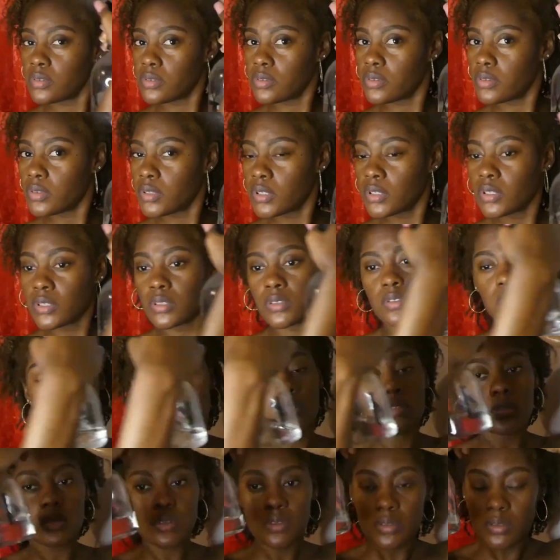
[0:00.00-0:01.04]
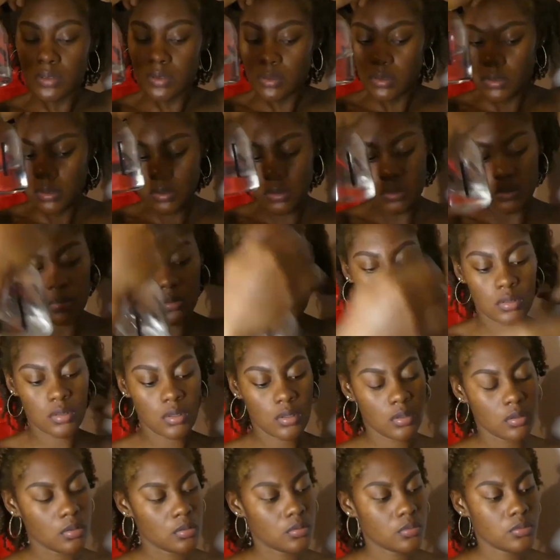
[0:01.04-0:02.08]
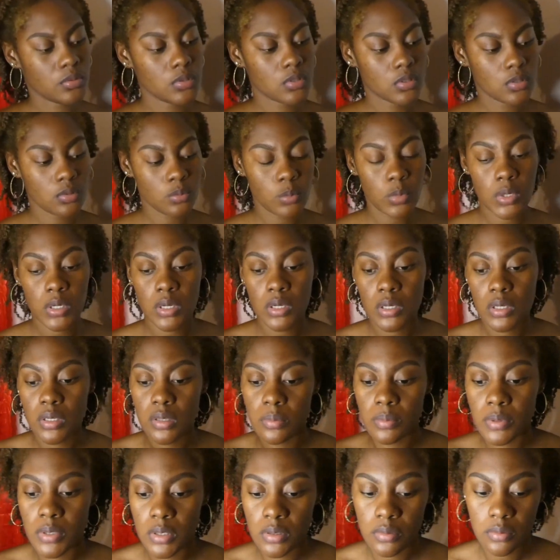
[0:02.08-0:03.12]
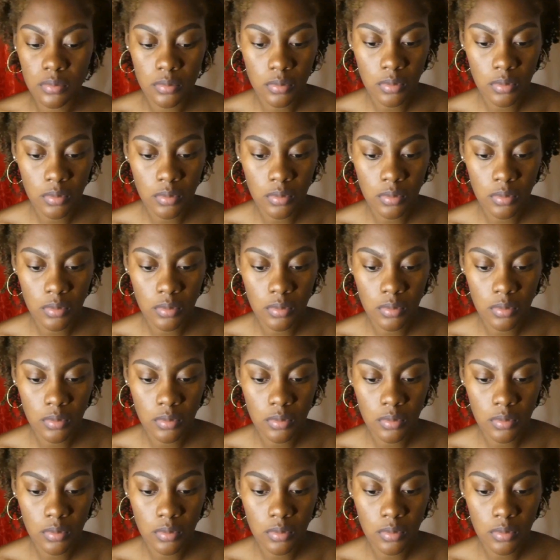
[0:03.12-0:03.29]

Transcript: Okay. That's so good, a little bit.